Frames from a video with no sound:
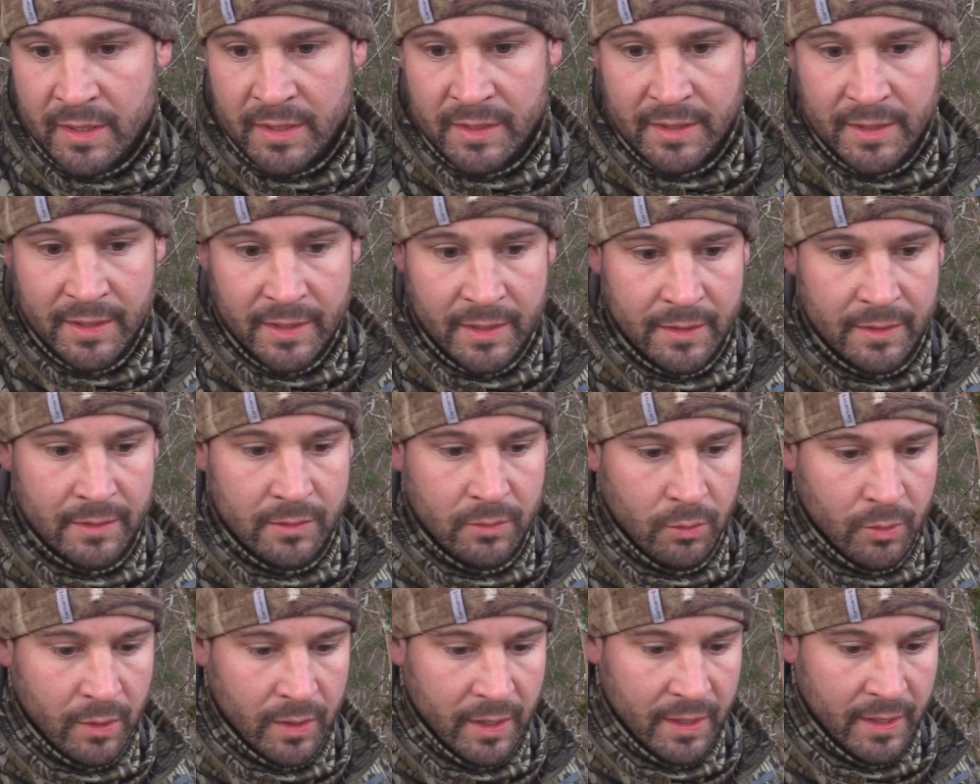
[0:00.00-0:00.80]
to get it to
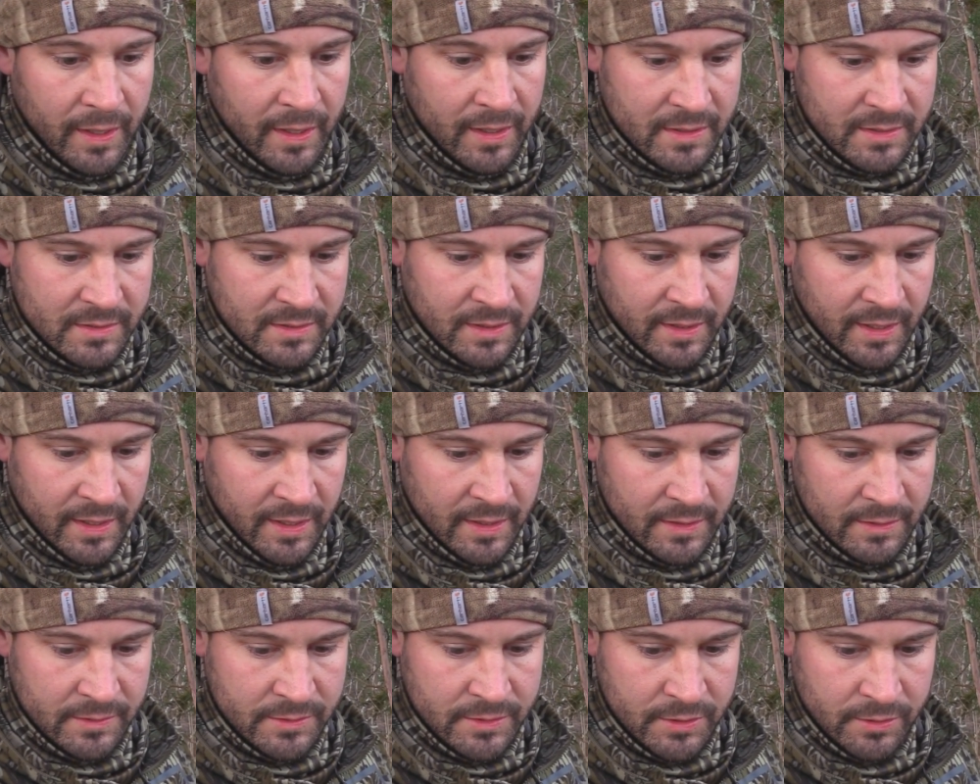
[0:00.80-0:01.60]
where I actually
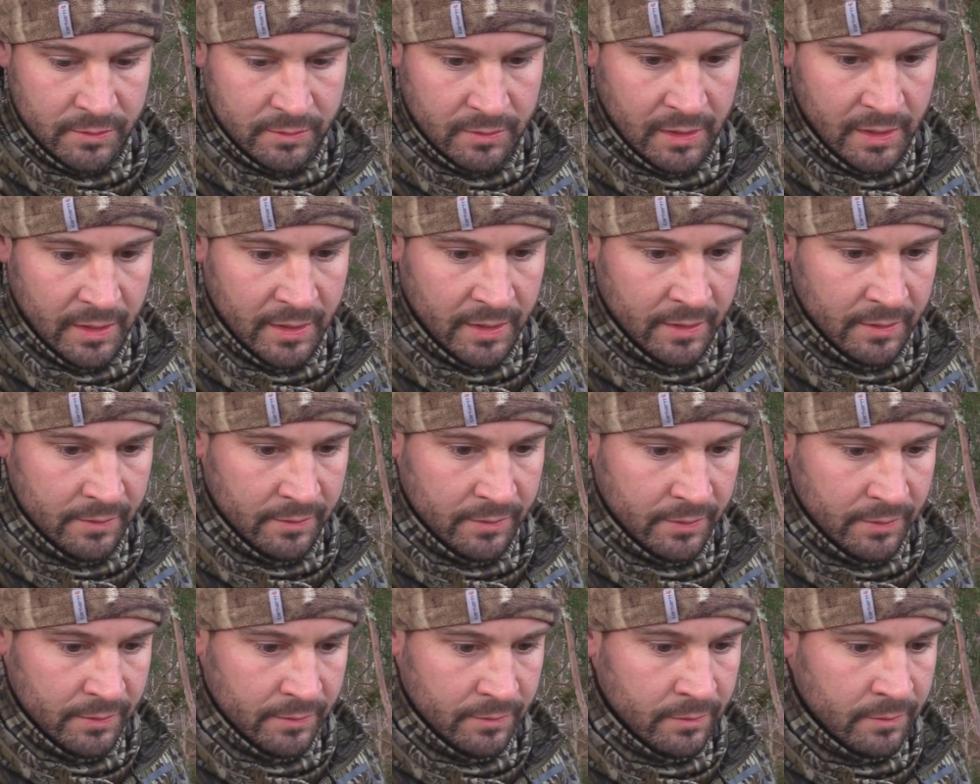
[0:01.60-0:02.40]
had a shooting lane or
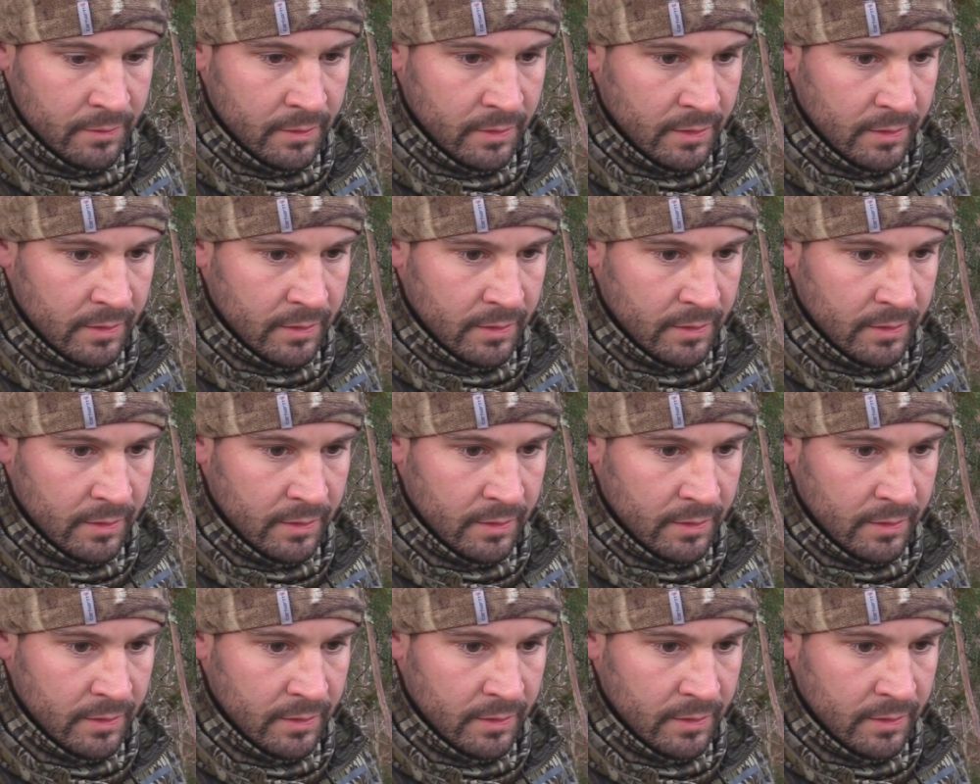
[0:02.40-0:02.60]
two.